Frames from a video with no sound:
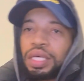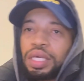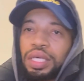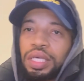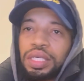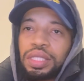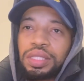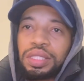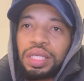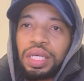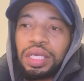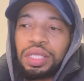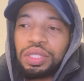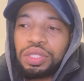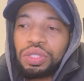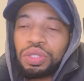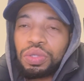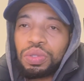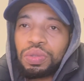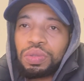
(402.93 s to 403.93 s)
and stay
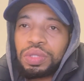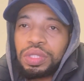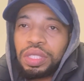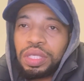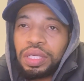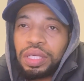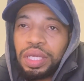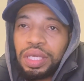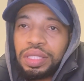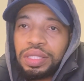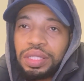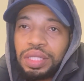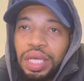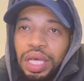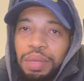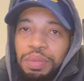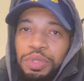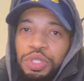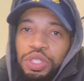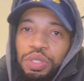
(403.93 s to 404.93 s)
tuned to the next
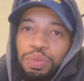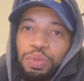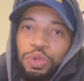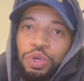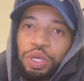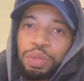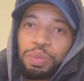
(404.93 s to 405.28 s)
time. It's your boy,